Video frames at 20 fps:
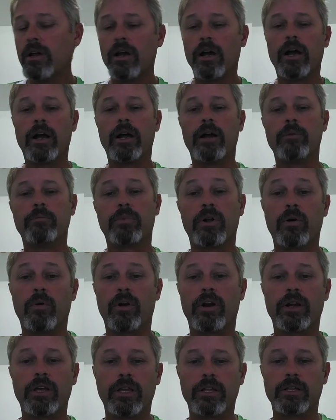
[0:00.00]
But I
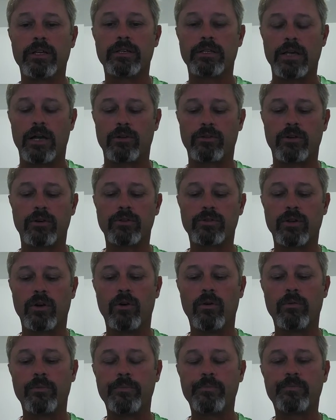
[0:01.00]
wanted to get this out there.
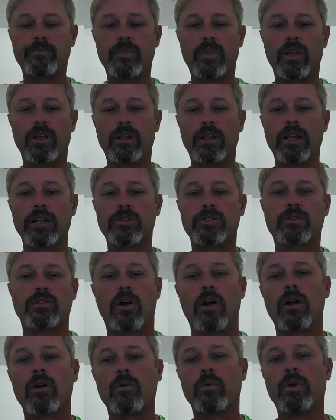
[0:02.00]
So let's
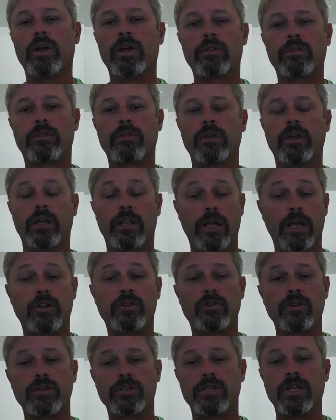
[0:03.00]
start with
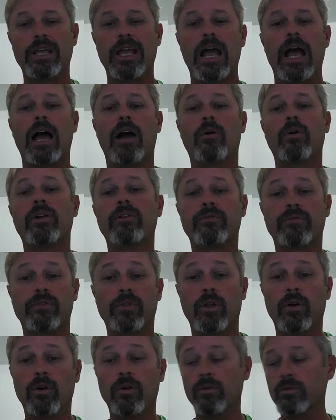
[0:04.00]
electricity, how it
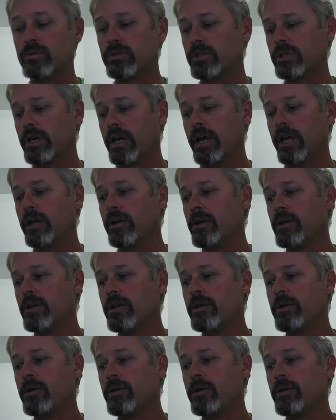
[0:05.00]
flows, okay?